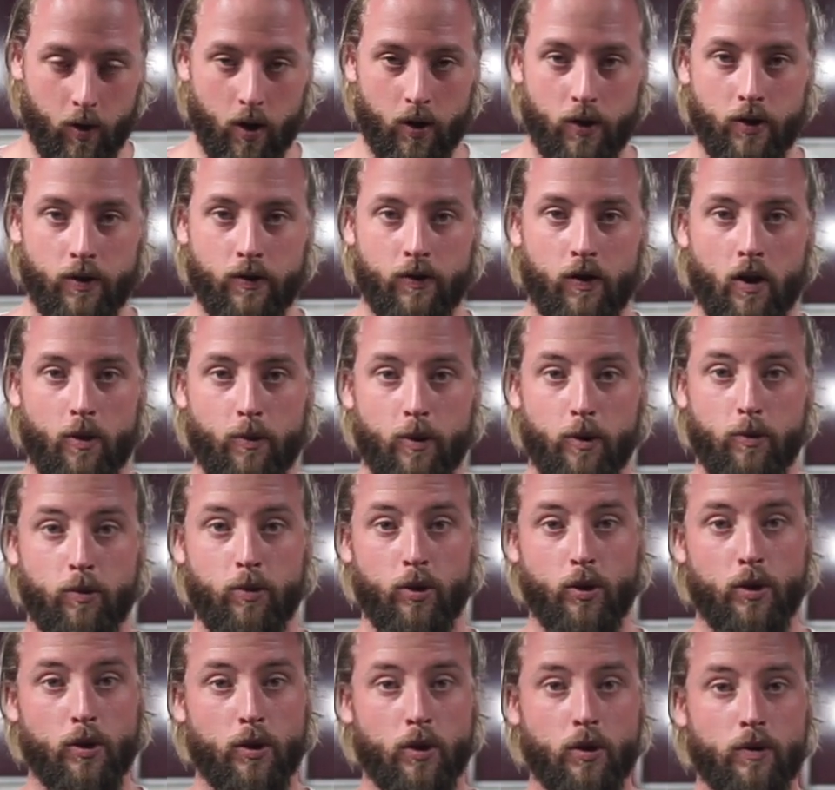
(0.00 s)
partner farmer
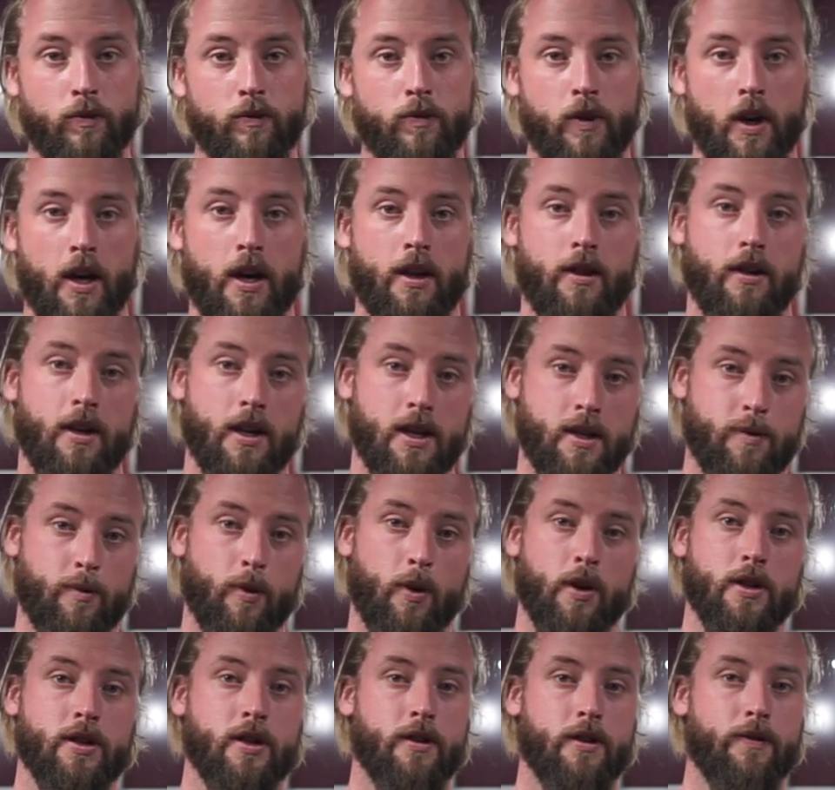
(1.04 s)
Bruno at the
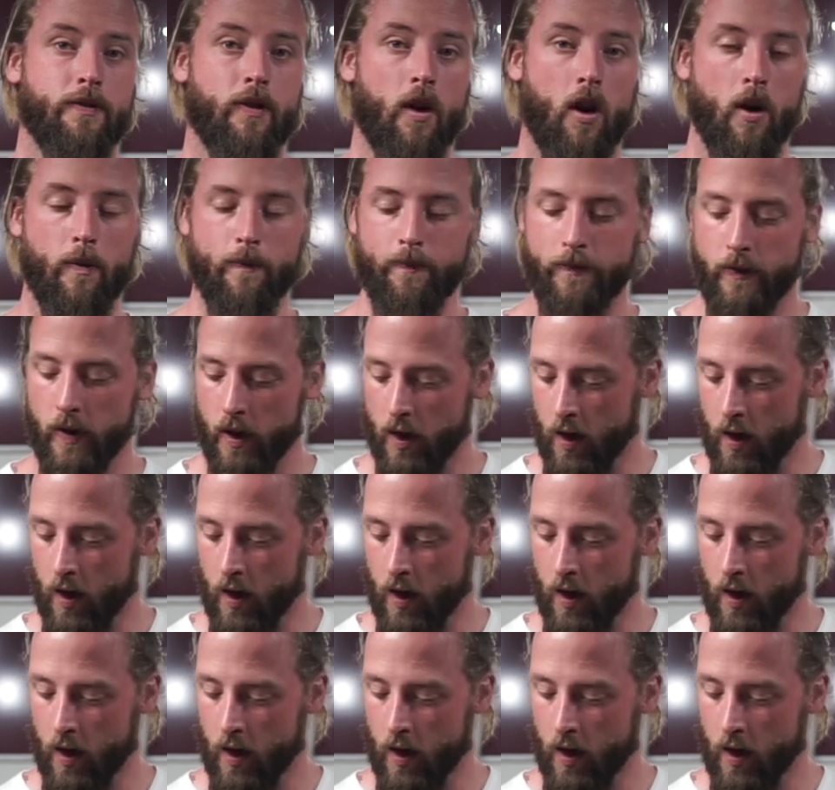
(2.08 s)
Esperança farm.